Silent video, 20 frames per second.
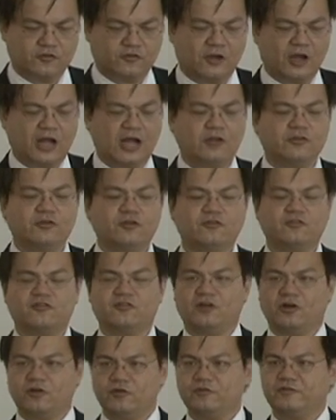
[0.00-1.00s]
So how do you
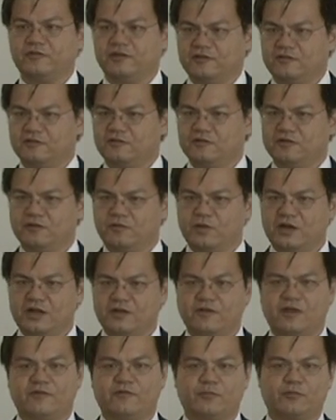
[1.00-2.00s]
solve this?
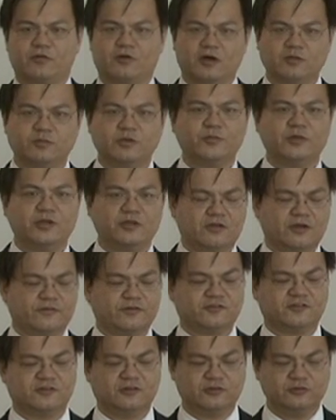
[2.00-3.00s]
Whenever you have a problem, you need to have
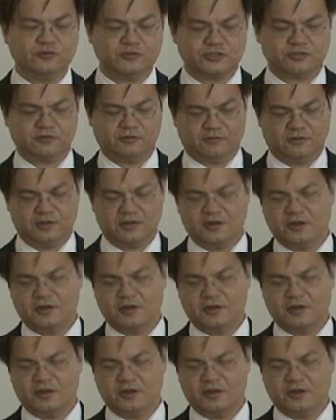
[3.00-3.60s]
a solution.